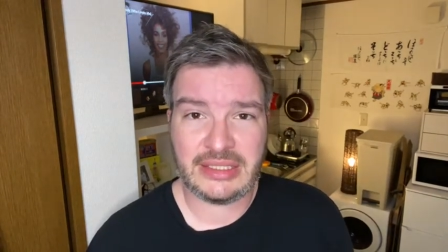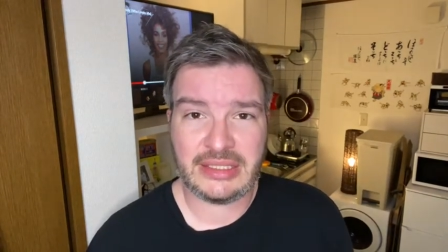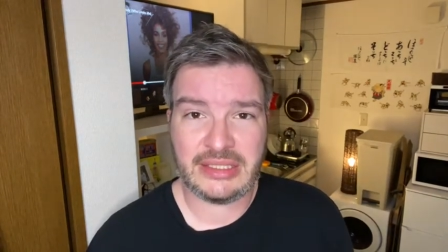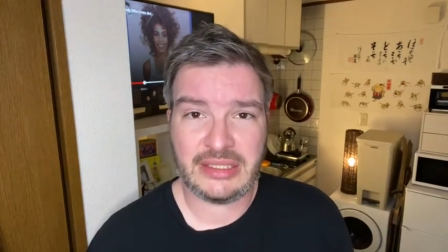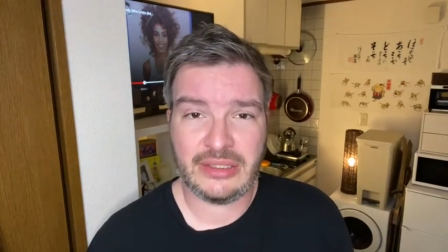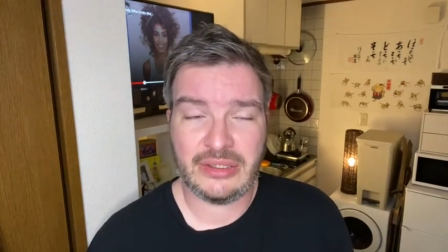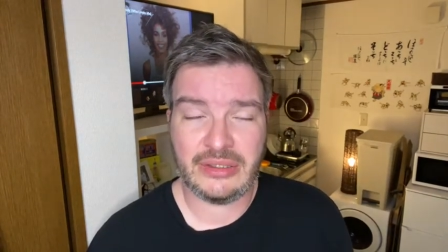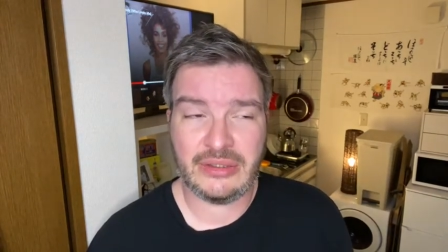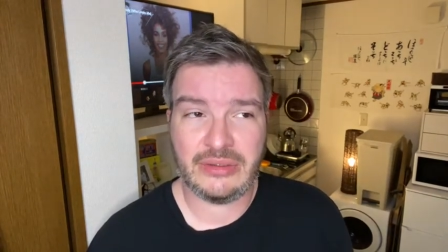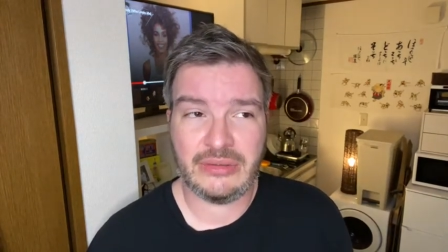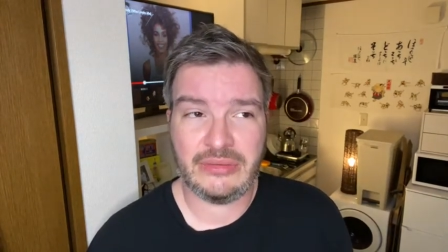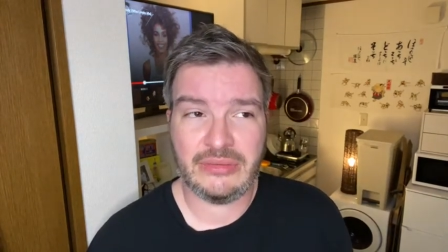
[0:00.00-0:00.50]

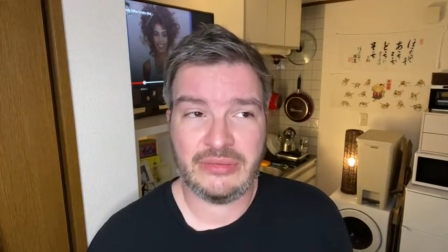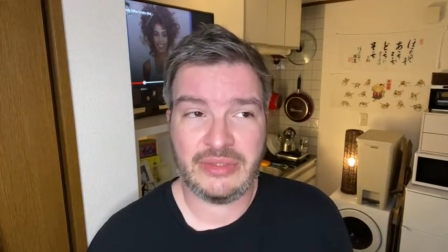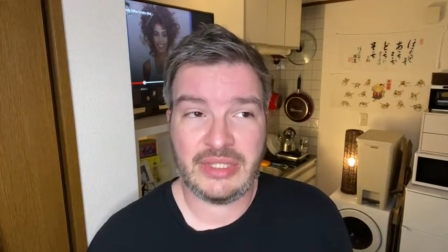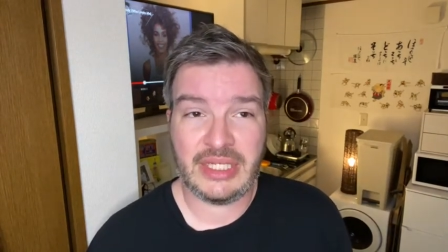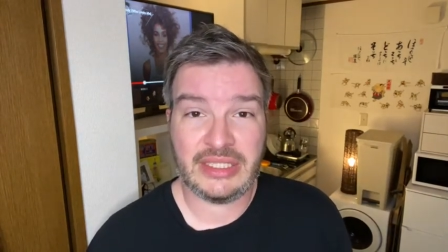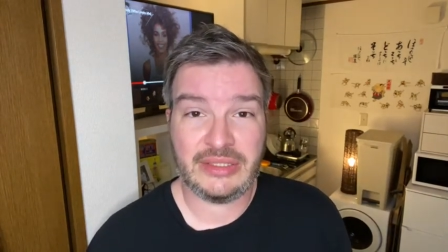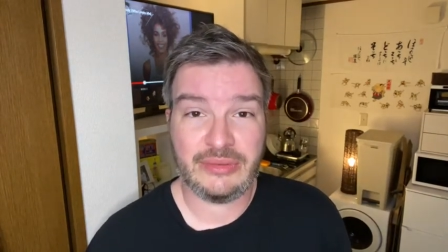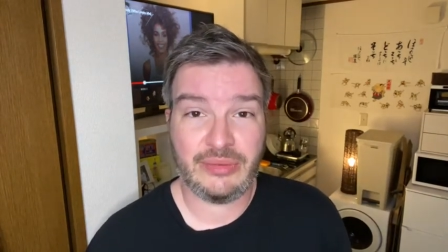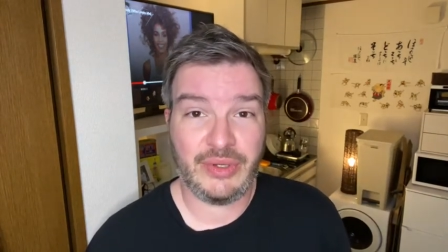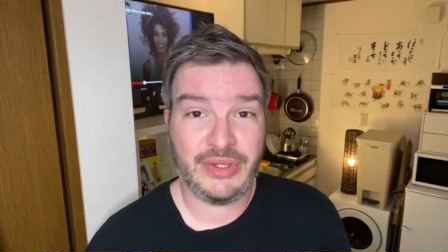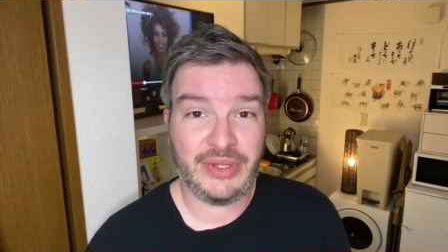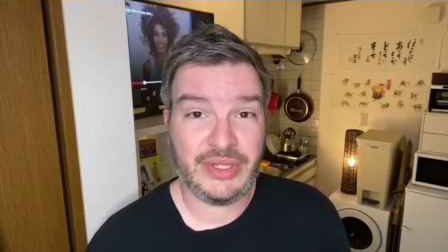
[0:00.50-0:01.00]
so
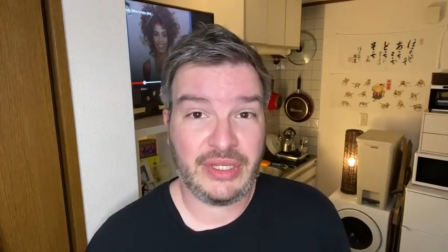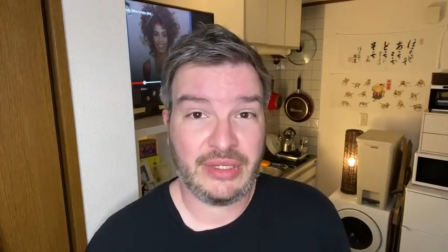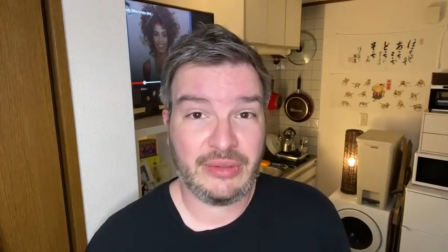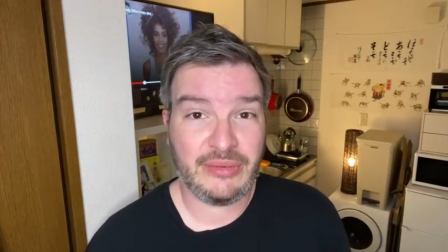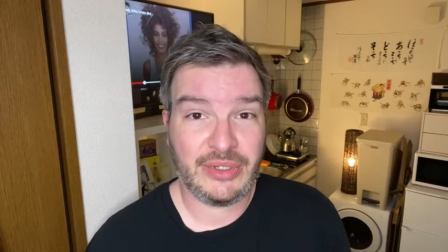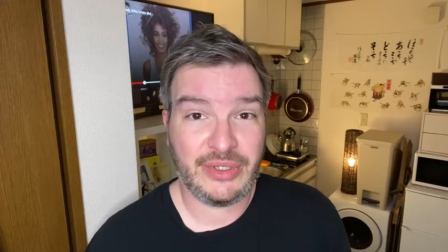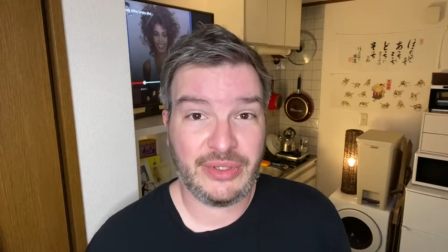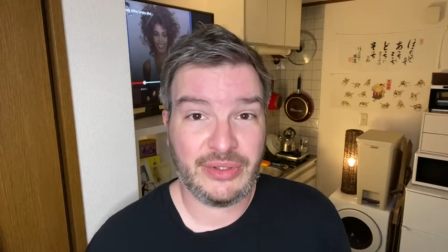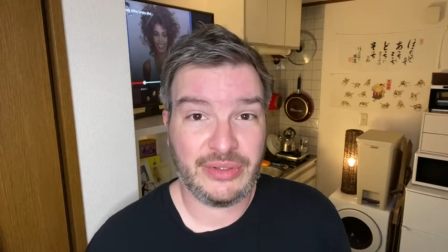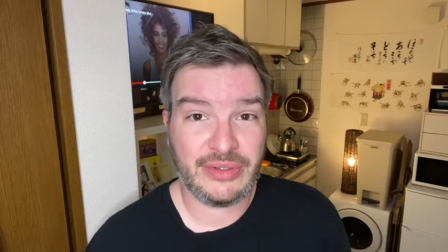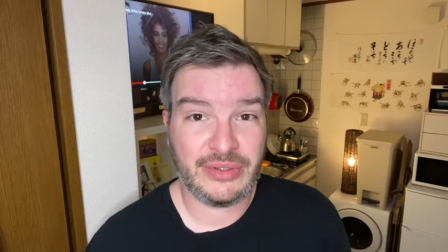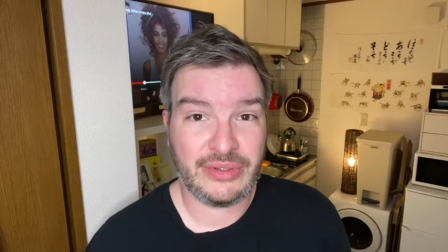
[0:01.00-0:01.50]
that's one thing
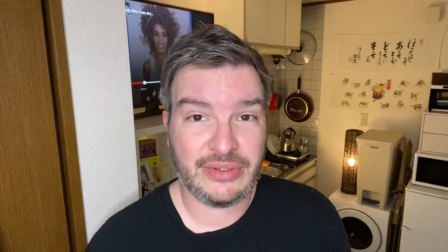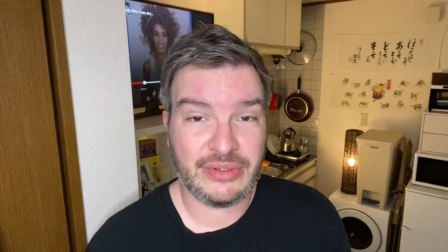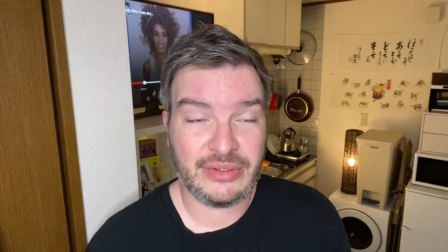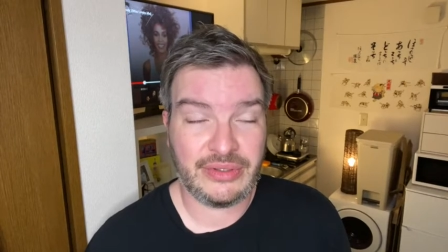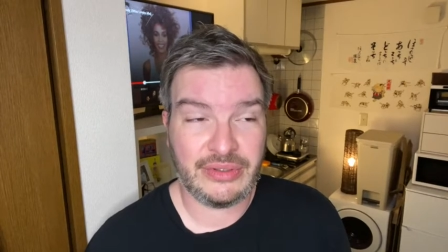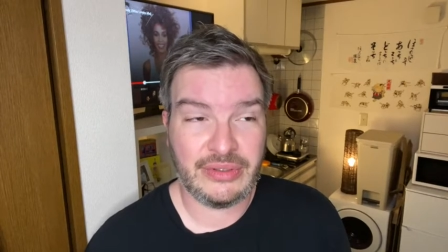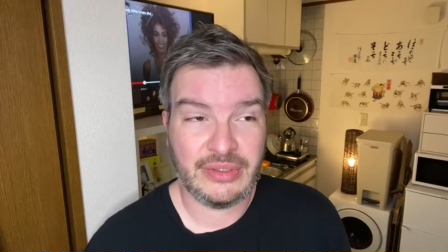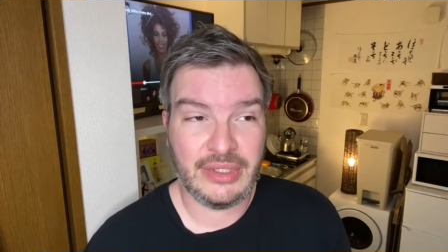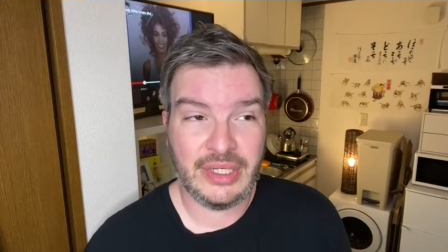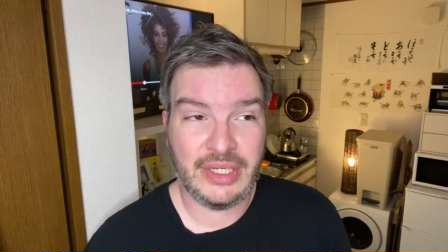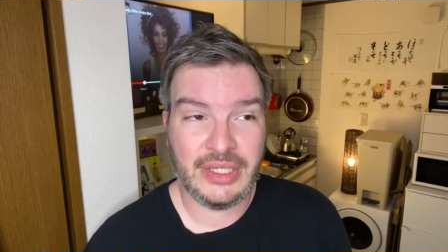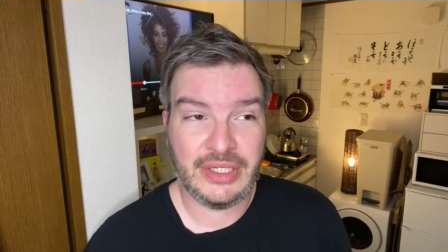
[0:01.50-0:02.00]
we learned
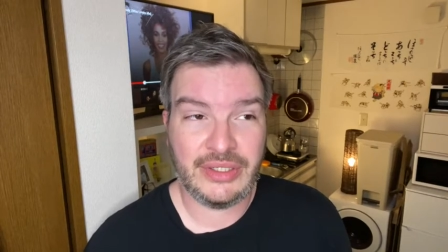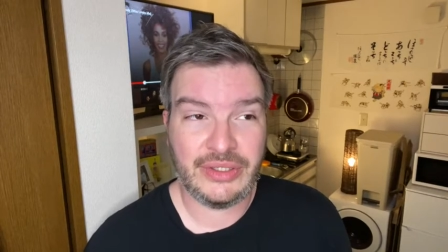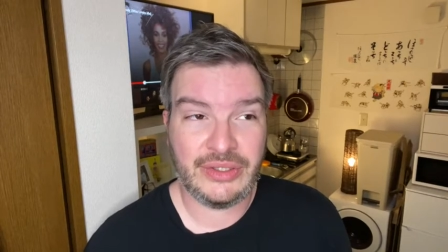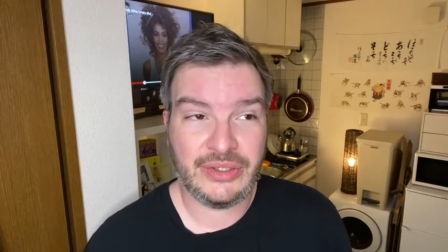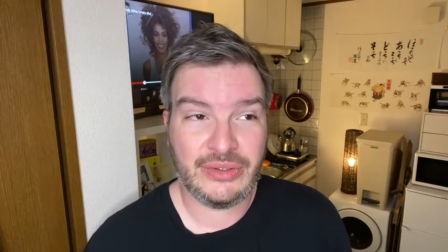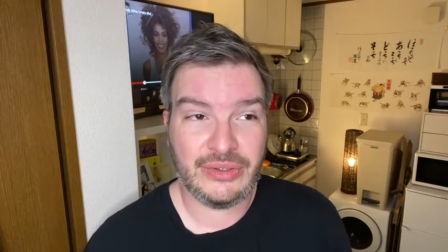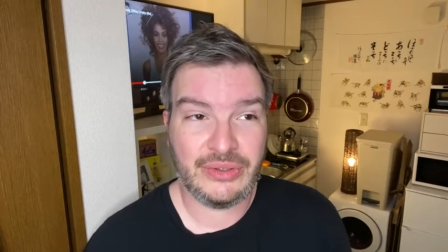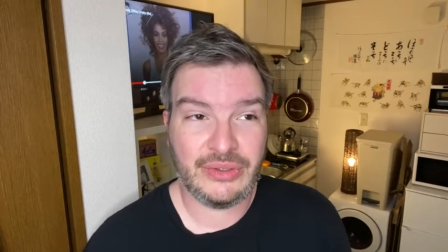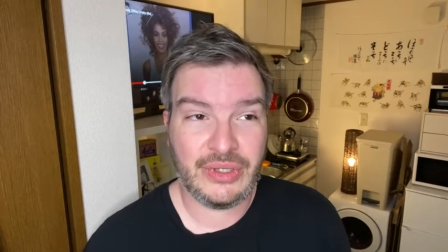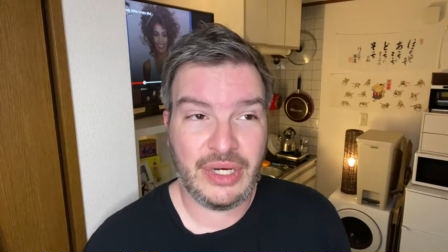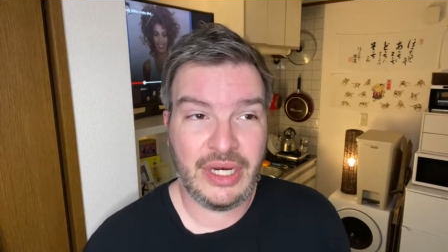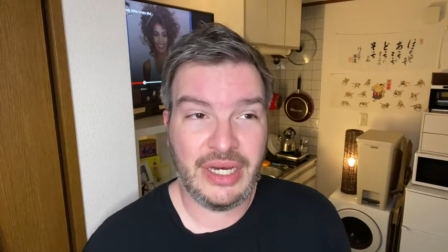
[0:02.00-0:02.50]

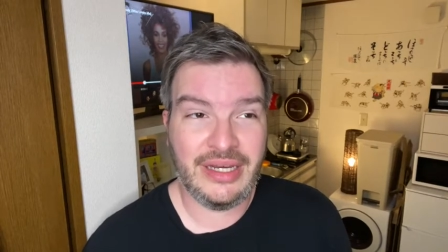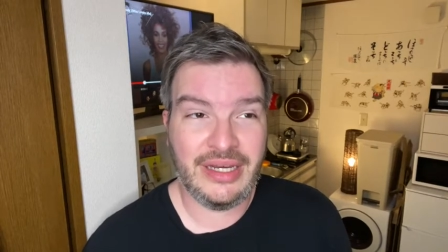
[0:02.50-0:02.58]
you